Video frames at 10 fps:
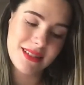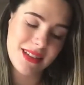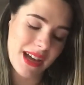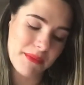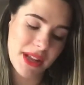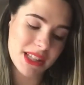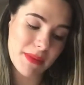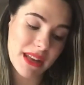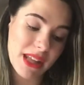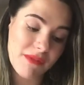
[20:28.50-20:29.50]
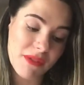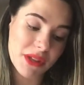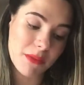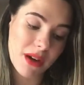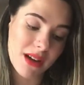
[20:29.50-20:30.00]
I'm not spending 50
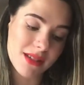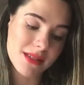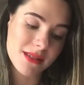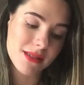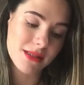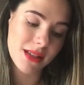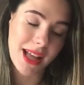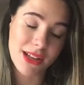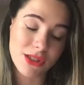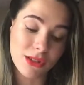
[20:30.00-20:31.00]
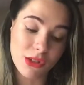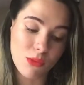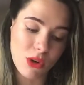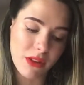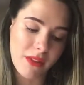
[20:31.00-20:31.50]
bucks, actually a little
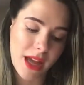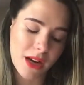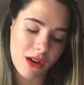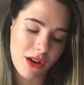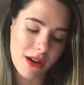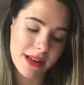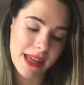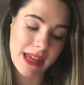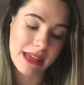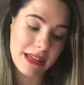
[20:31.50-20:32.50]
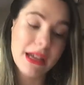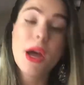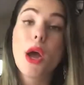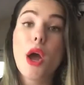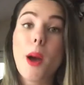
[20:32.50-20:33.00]
more than that, on a
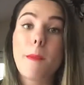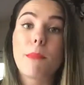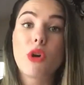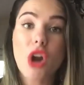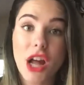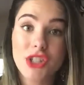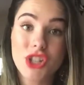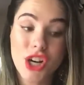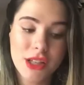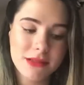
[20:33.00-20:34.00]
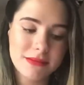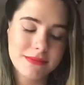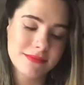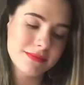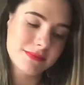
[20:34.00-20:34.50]
bronzer.
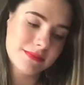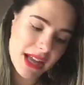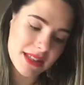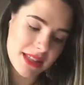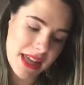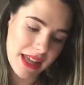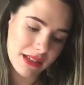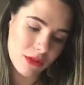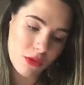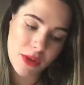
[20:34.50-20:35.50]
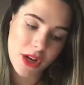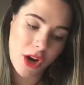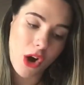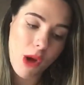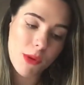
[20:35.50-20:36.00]
Next thing, we are
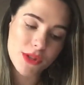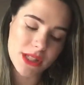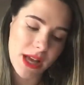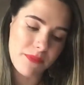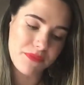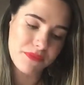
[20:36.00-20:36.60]
almost done.